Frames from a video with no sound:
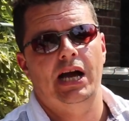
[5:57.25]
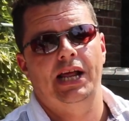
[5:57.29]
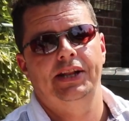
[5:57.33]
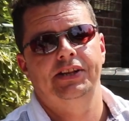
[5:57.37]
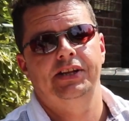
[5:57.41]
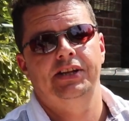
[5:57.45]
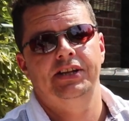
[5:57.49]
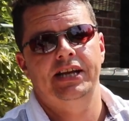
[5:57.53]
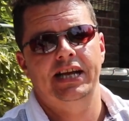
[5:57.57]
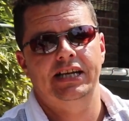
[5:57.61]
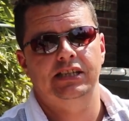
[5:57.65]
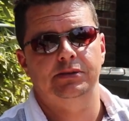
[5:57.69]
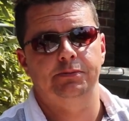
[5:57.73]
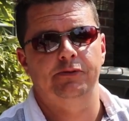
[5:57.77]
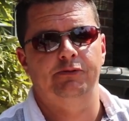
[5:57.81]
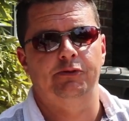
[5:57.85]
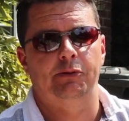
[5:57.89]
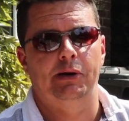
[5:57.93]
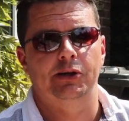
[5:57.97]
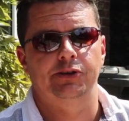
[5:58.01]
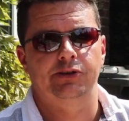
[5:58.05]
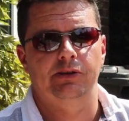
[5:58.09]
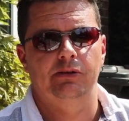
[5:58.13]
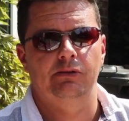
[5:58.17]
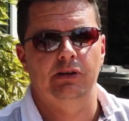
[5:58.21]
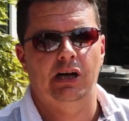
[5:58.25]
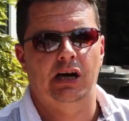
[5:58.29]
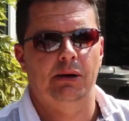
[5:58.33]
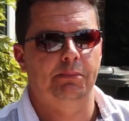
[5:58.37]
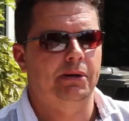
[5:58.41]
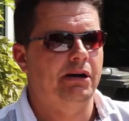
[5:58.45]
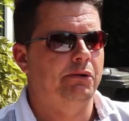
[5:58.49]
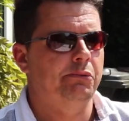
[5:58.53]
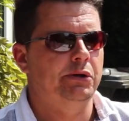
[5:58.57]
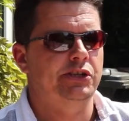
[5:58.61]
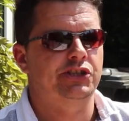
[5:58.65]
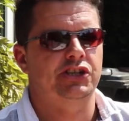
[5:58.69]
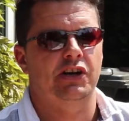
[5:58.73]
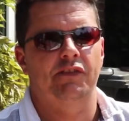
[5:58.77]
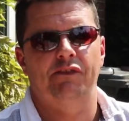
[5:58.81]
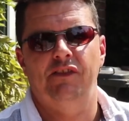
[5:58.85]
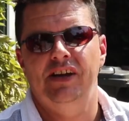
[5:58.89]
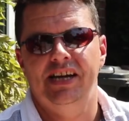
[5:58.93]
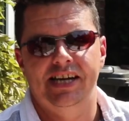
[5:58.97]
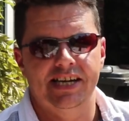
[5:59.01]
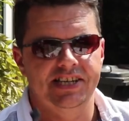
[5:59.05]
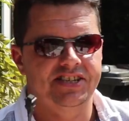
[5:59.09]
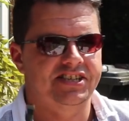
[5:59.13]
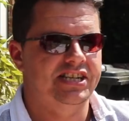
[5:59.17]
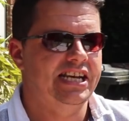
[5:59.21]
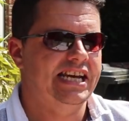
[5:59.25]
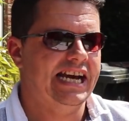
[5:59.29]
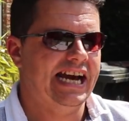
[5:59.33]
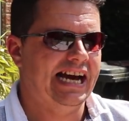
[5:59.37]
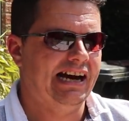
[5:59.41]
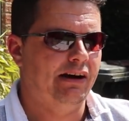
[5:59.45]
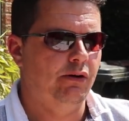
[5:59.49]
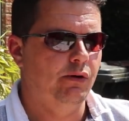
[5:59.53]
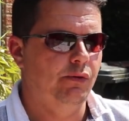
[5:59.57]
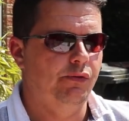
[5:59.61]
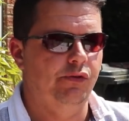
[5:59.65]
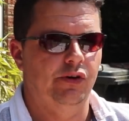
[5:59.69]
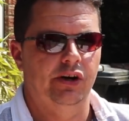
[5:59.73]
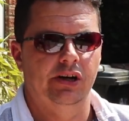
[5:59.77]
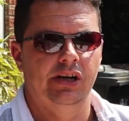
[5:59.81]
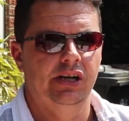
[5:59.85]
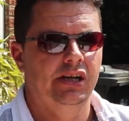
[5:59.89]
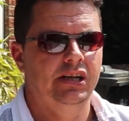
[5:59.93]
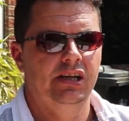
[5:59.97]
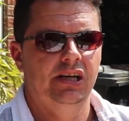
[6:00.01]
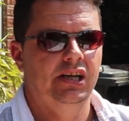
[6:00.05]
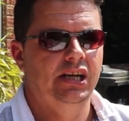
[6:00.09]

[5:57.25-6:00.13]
and the next model up, which I think is the Alpha,